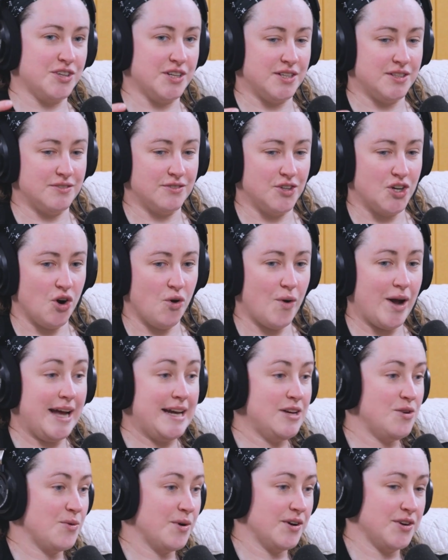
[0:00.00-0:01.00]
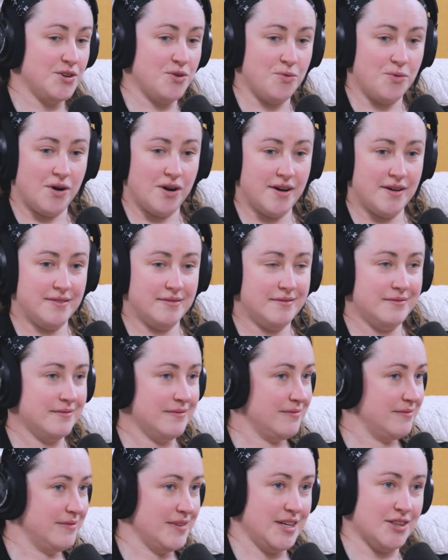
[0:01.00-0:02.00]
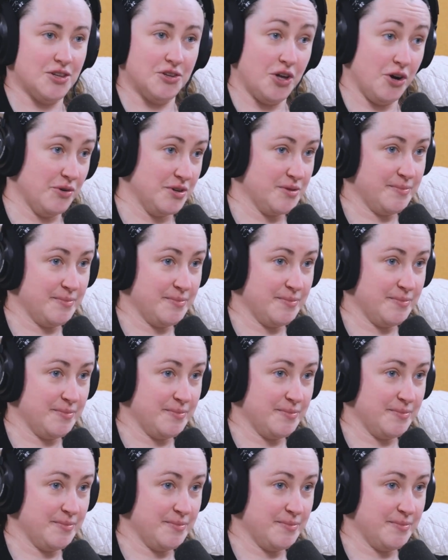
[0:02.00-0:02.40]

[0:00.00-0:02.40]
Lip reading: can go anywhere you want in the lower